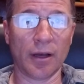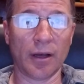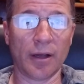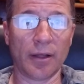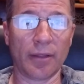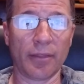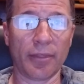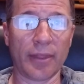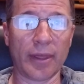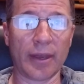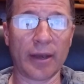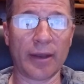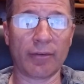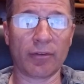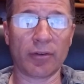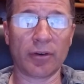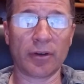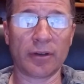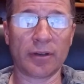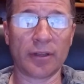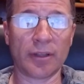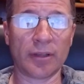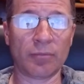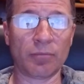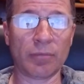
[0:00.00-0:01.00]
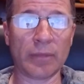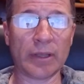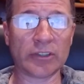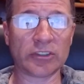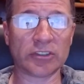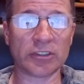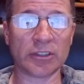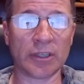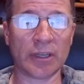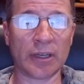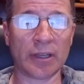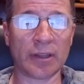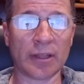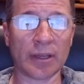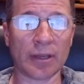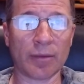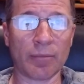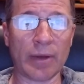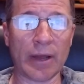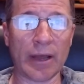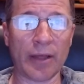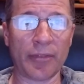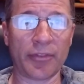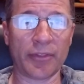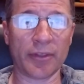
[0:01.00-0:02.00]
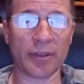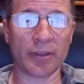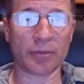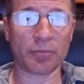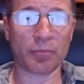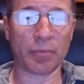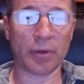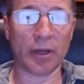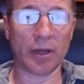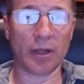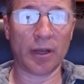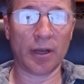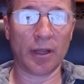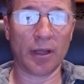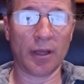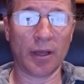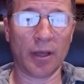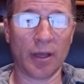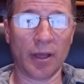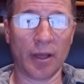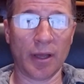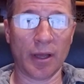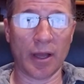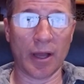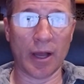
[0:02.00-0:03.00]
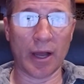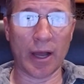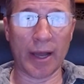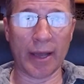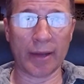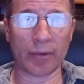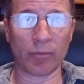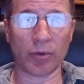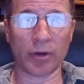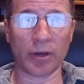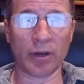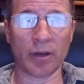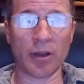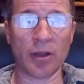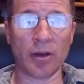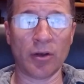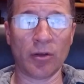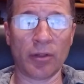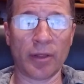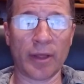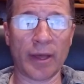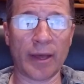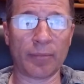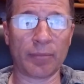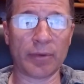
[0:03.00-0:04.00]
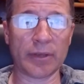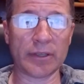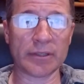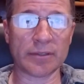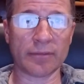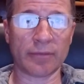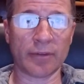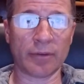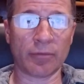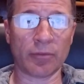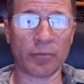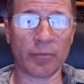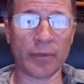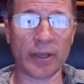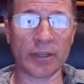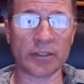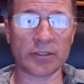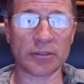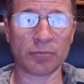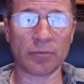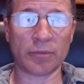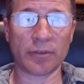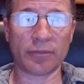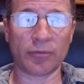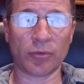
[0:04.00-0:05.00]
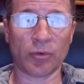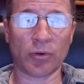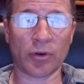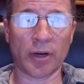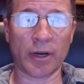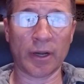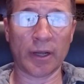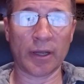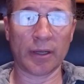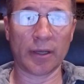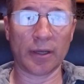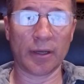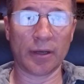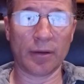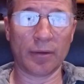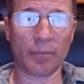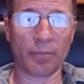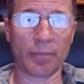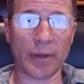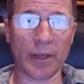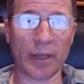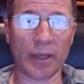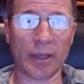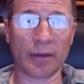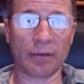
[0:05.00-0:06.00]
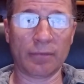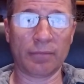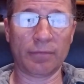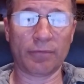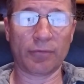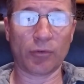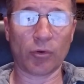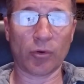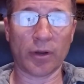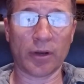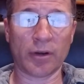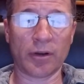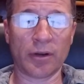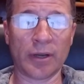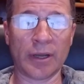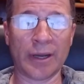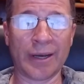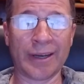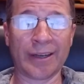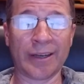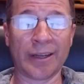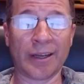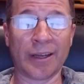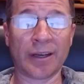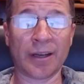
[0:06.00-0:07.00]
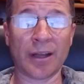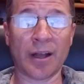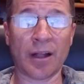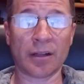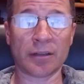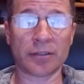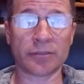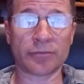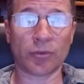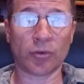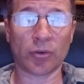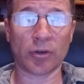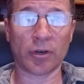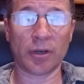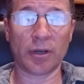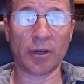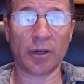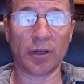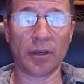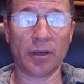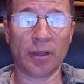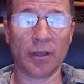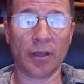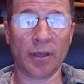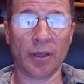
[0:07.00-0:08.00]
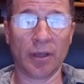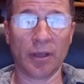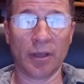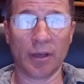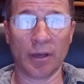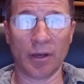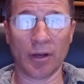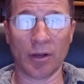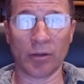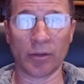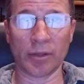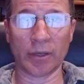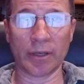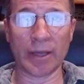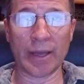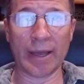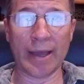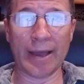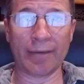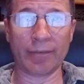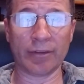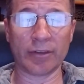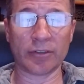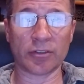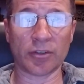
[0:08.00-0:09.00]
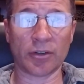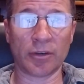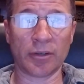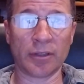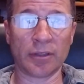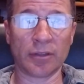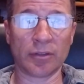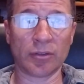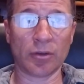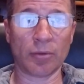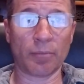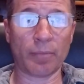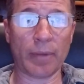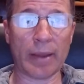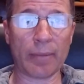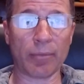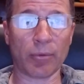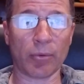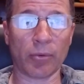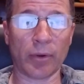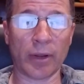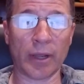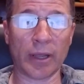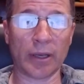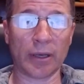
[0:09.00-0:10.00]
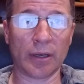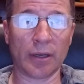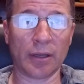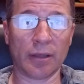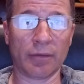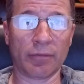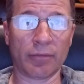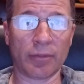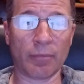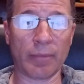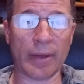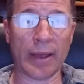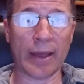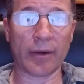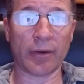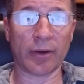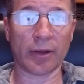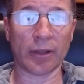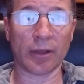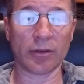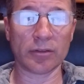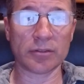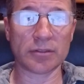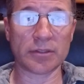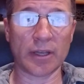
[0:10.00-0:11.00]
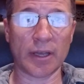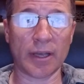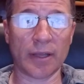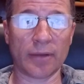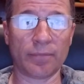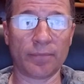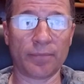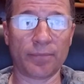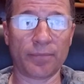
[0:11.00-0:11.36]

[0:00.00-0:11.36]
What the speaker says: They never did mention anything about this, but I'd want to know that piece of information before I paid $499 for it, only to have it turn into a paperweight if the battery goes dead.